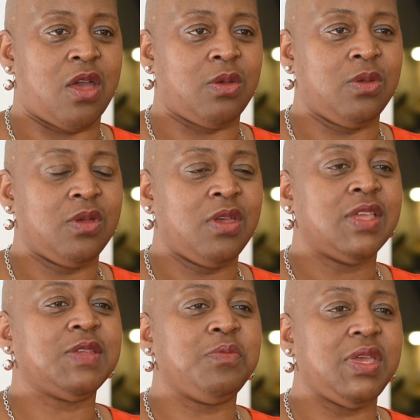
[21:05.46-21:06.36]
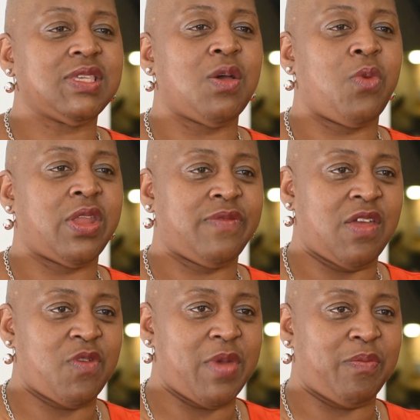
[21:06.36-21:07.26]
know to meet someone I've
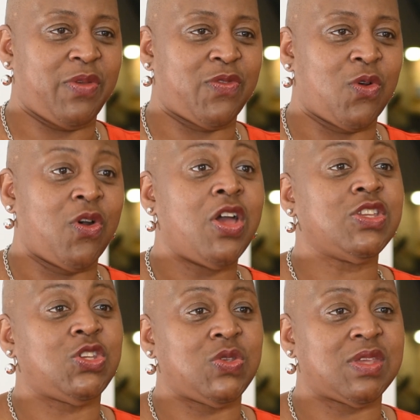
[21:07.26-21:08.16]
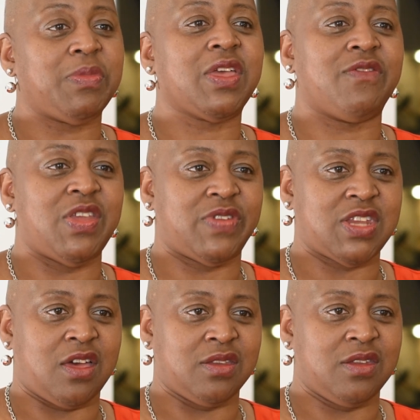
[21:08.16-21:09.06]
never met before, to do something I've never
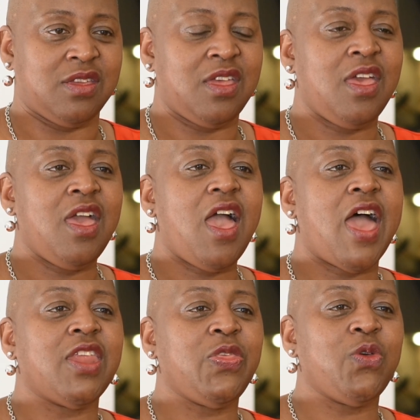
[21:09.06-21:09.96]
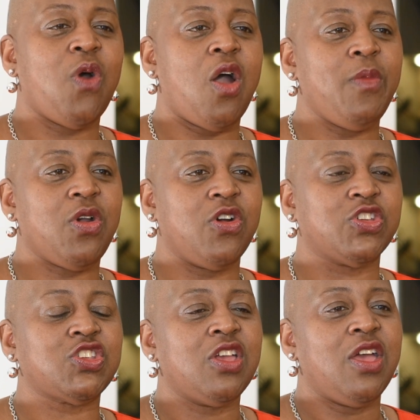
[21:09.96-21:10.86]
done. And yeah. I thought, oh my
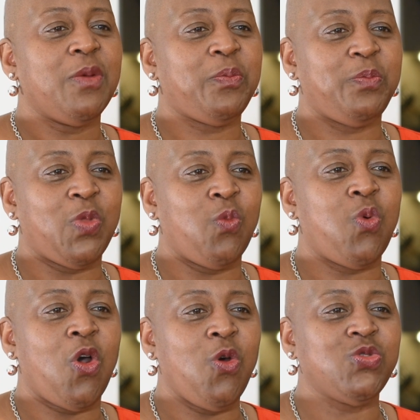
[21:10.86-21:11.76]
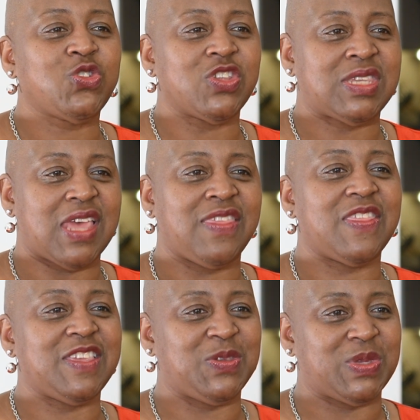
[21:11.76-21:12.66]
gosh, the world could say
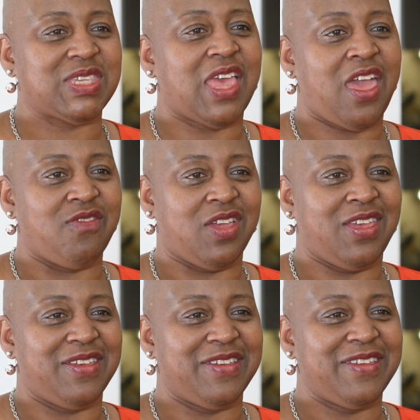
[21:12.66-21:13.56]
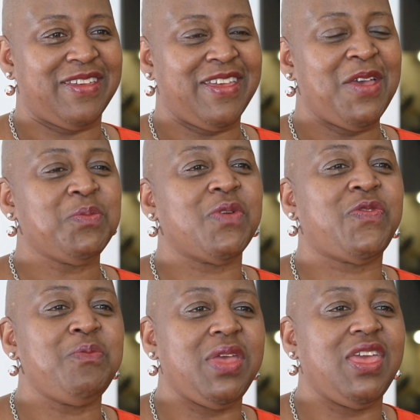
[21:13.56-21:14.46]
that this was scary. But
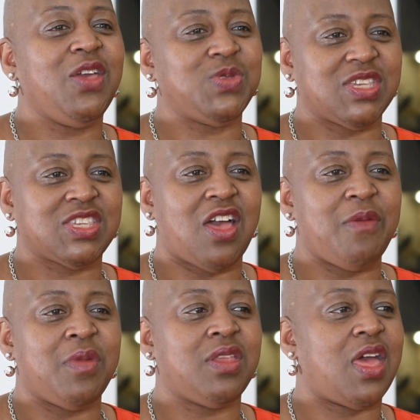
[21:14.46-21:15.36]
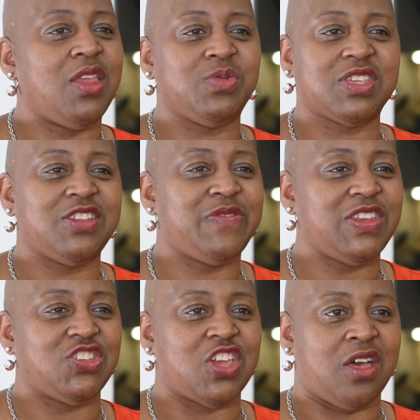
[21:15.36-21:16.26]
for me, it was excitement and it was an
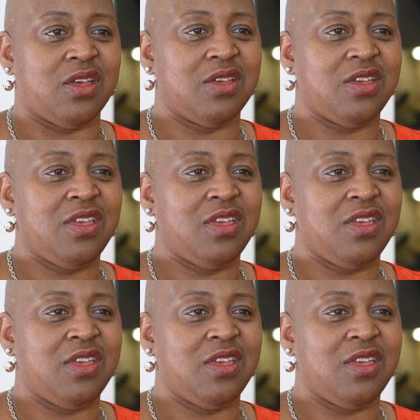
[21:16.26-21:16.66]
adventure.